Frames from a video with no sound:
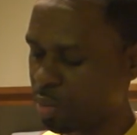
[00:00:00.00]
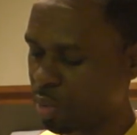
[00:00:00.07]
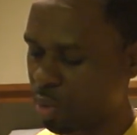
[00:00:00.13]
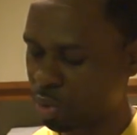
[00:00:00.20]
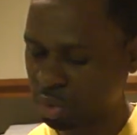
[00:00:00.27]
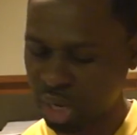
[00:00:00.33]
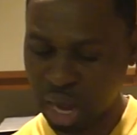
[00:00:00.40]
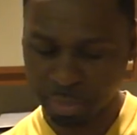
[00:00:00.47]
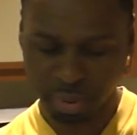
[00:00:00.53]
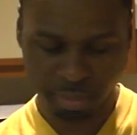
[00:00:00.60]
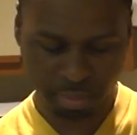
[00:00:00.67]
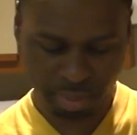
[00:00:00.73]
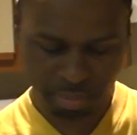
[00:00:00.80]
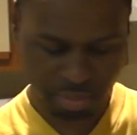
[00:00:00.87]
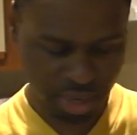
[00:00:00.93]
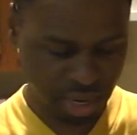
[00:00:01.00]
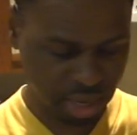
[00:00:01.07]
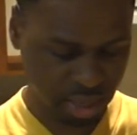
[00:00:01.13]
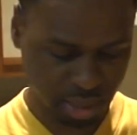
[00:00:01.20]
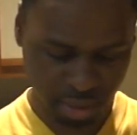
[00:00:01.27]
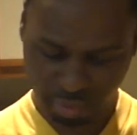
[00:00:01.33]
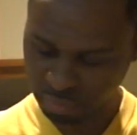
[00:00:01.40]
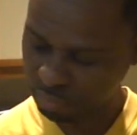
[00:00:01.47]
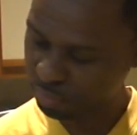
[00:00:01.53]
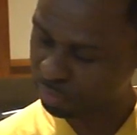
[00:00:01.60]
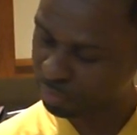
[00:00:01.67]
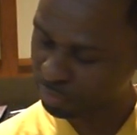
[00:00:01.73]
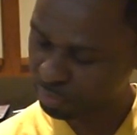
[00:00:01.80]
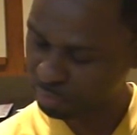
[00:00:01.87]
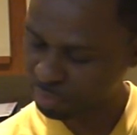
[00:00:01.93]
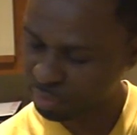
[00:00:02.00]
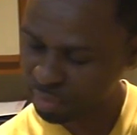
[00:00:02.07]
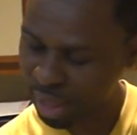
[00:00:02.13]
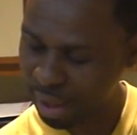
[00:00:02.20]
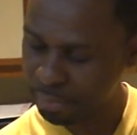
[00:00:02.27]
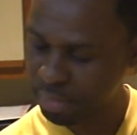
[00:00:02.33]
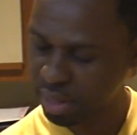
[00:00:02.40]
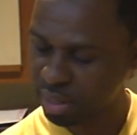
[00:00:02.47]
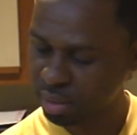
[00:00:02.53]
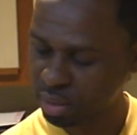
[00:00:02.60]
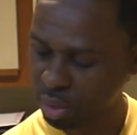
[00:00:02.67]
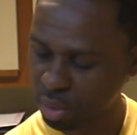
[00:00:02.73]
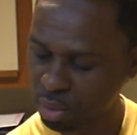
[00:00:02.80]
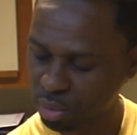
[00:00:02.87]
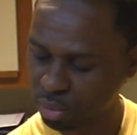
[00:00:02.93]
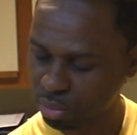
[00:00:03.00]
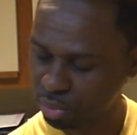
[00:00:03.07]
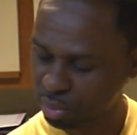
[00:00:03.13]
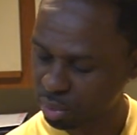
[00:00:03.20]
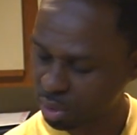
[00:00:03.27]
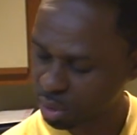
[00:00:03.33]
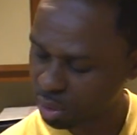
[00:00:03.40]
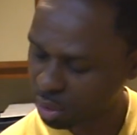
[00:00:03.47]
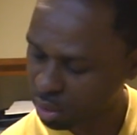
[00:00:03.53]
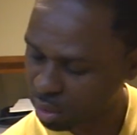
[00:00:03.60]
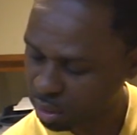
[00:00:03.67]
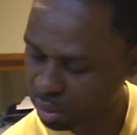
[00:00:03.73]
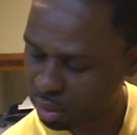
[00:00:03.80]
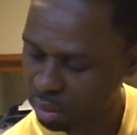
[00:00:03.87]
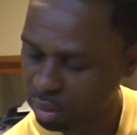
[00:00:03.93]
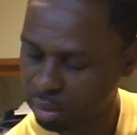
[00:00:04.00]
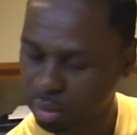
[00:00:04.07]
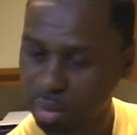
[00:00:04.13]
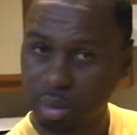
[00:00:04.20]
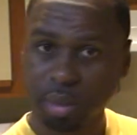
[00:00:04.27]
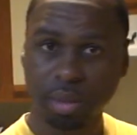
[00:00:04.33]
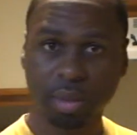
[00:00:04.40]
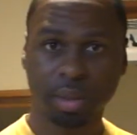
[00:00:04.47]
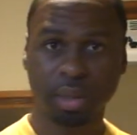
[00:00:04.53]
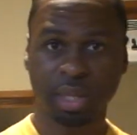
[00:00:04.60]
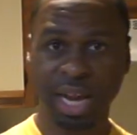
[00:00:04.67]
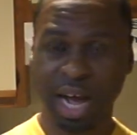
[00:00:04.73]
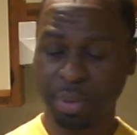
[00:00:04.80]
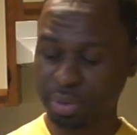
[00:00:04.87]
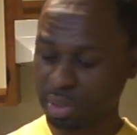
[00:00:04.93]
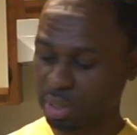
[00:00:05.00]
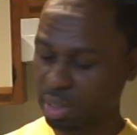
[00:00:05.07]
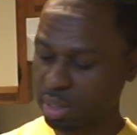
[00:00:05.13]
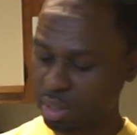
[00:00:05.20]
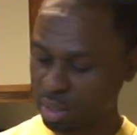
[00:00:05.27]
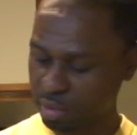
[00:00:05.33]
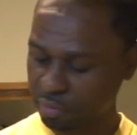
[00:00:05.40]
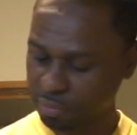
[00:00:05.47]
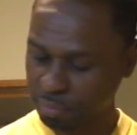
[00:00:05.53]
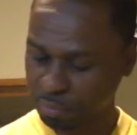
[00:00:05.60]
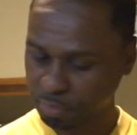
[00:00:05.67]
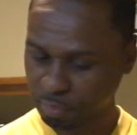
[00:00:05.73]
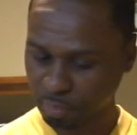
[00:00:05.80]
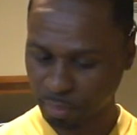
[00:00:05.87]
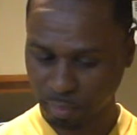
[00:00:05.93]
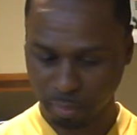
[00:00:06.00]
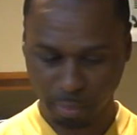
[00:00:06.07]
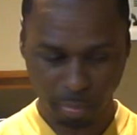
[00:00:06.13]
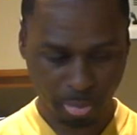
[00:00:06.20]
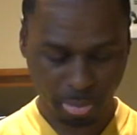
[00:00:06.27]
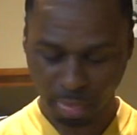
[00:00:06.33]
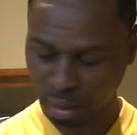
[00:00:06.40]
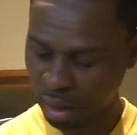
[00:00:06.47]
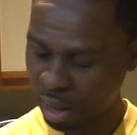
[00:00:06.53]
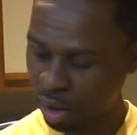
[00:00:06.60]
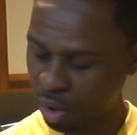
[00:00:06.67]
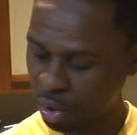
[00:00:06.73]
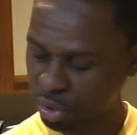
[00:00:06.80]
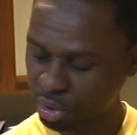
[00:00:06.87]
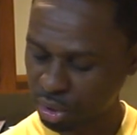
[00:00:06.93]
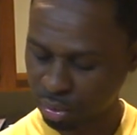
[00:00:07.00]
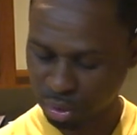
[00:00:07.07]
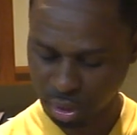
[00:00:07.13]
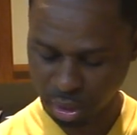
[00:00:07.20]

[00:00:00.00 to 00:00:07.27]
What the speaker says: on top of me not being told that I was loved, I also